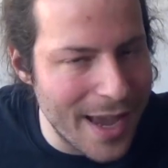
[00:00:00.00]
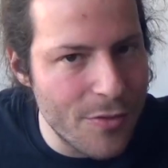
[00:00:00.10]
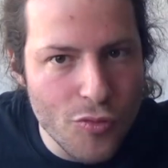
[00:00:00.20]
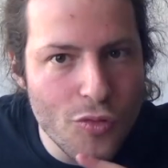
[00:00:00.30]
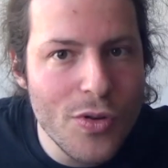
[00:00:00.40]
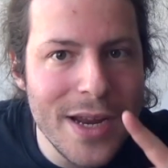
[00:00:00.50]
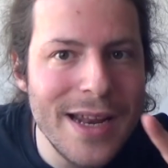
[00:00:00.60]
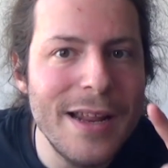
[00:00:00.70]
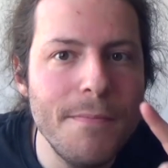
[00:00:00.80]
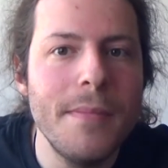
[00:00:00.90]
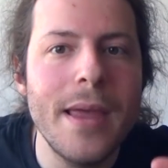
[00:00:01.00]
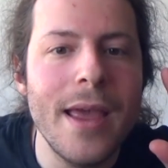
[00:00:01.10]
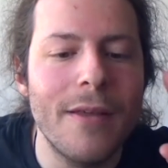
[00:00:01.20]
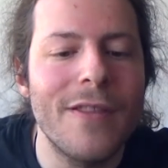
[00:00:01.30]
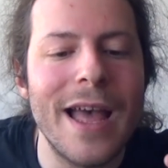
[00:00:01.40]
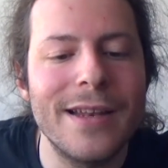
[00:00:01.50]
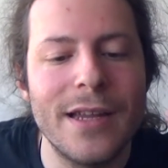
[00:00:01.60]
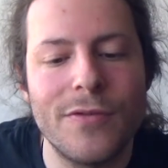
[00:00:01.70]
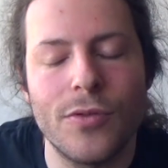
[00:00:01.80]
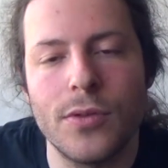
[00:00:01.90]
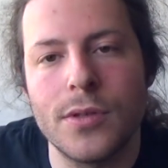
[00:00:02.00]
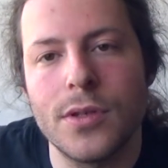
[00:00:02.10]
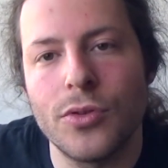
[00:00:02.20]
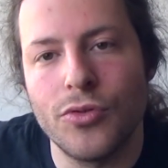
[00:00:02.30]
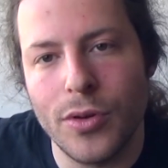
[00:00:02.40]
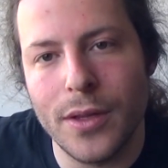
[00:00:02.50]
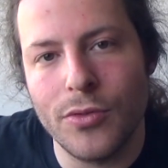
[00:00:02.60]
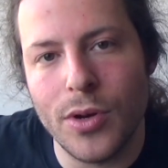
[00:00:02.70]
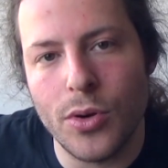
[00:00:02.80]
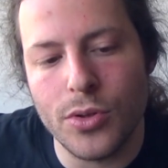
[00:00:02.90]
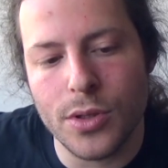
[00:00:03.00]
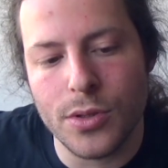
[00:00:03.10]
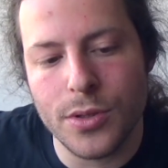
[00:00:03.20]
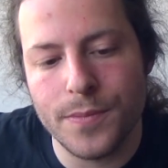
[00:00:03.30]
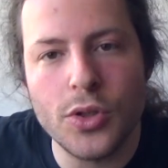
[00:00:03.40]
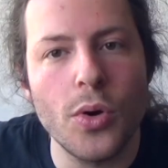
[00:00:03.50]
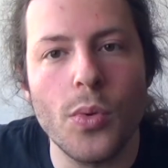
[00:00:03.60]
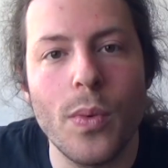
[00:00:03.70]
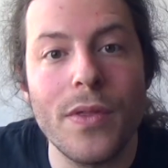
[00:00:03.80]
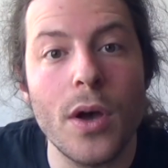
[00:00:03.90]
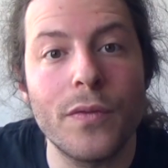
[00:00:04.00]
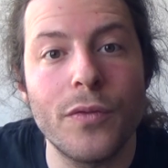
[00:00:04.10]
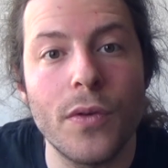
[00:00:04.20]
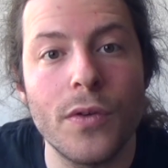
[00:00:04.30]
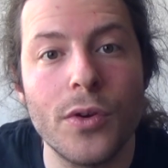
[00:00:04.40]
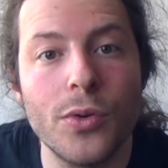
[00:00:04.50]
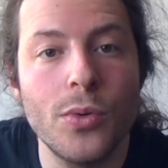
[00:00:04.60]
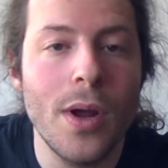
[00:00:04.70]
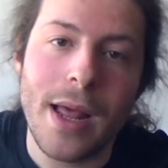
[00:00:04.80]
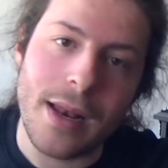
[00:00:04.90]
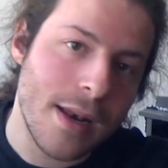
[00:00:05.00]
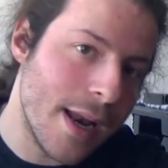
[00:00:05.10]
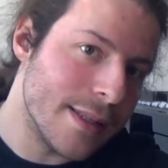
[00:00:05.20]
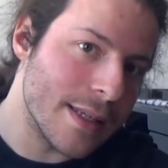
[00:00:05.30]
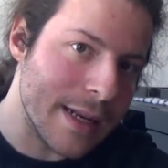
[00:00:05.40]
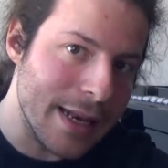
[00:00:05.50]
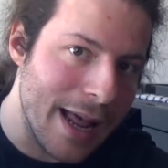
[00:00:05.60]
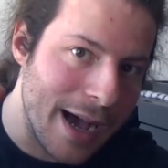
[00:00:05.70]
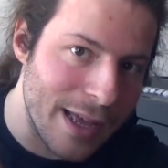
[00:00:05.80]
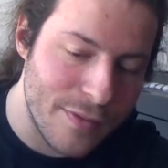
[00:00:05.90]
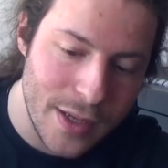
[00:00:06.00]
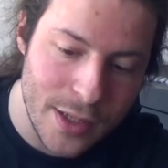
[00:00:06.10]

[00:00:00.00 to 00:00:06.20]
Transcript: can really make that difference during the rehearsals. So without further ado, let's dive